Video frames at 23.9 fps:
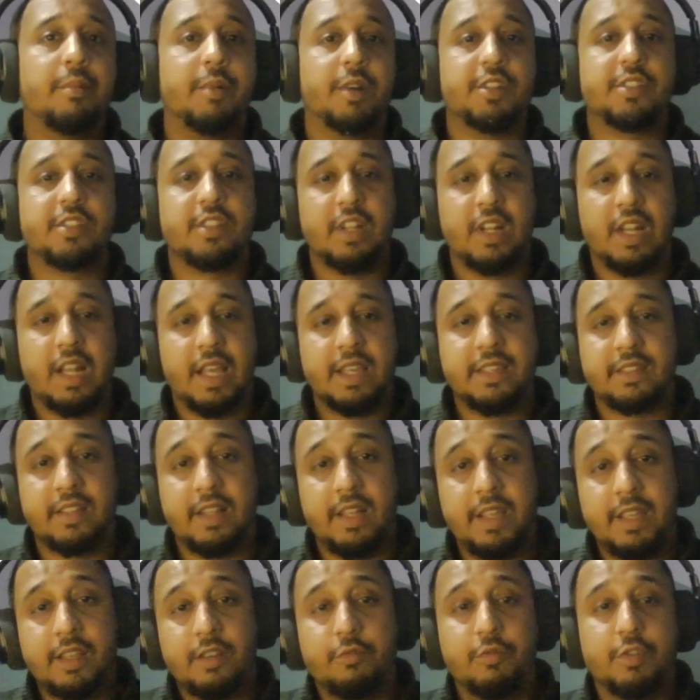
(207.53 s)

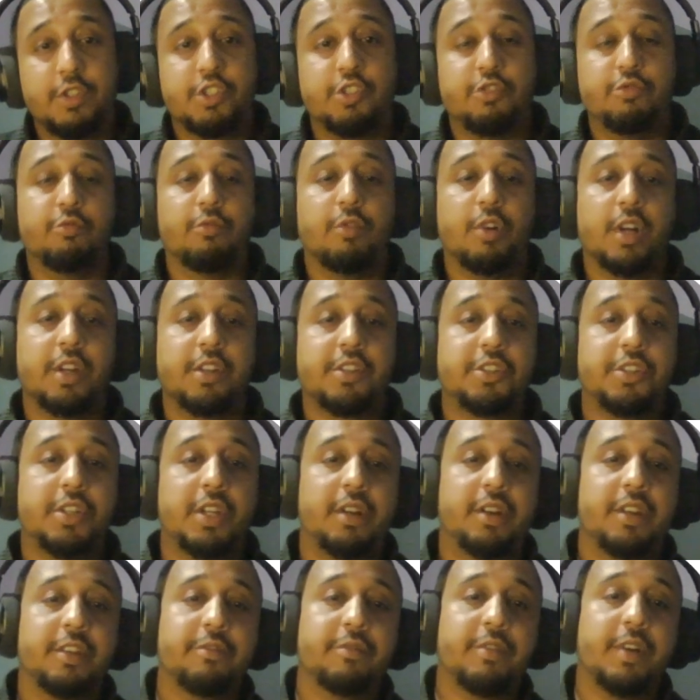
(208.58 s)
personalized link which you are
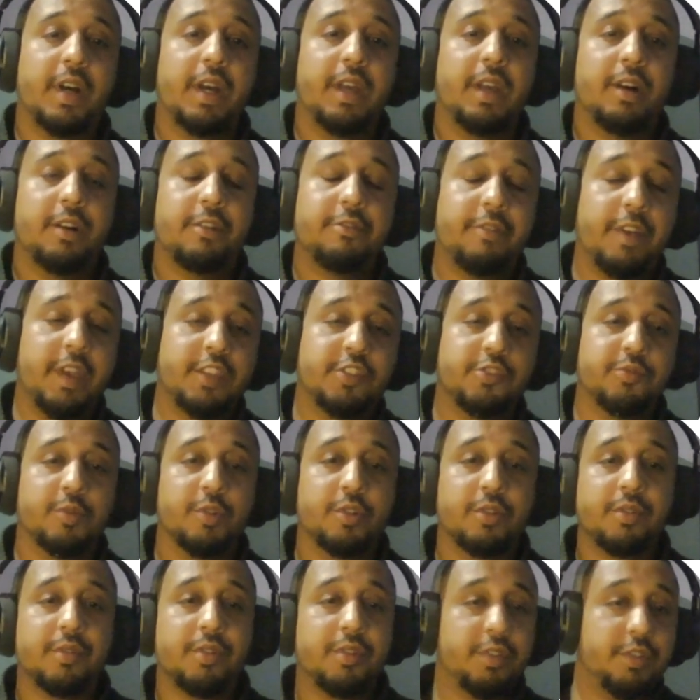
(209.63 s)
sharing via
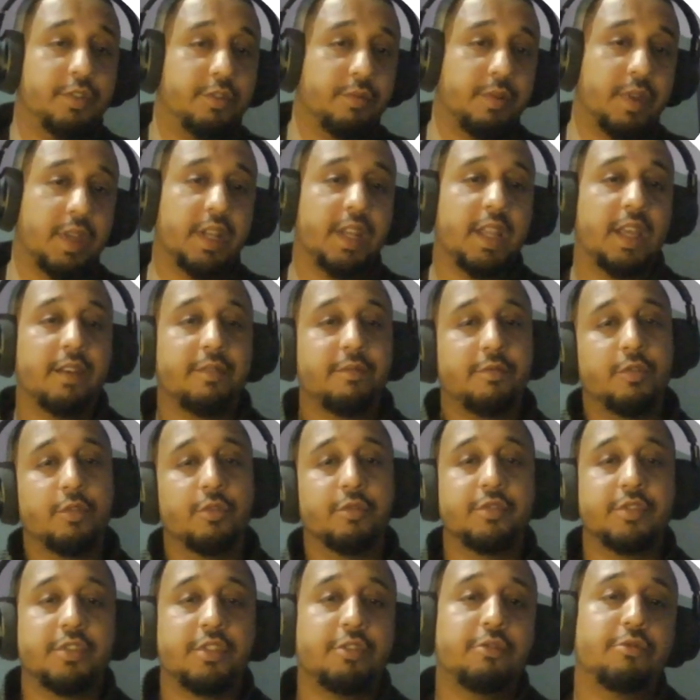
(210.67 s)
Facebook. You can have
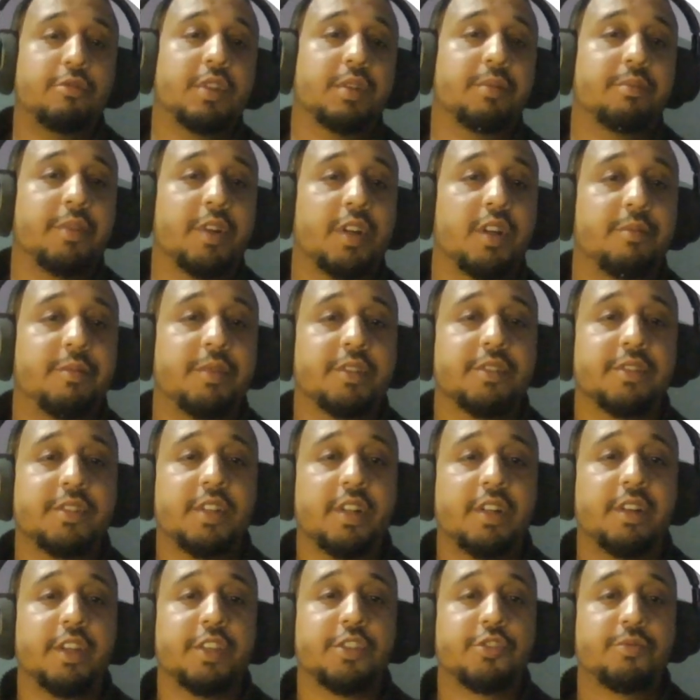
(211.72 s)
those UTM parameters
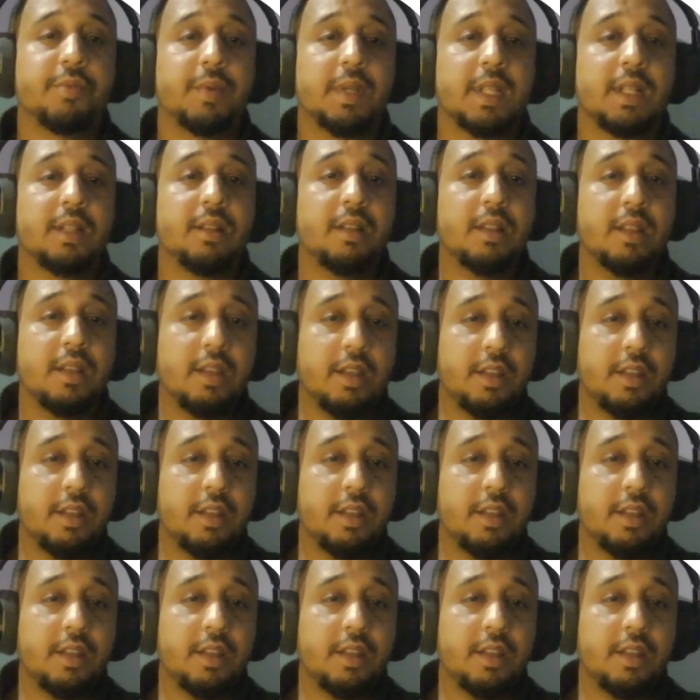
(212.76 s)
there as well.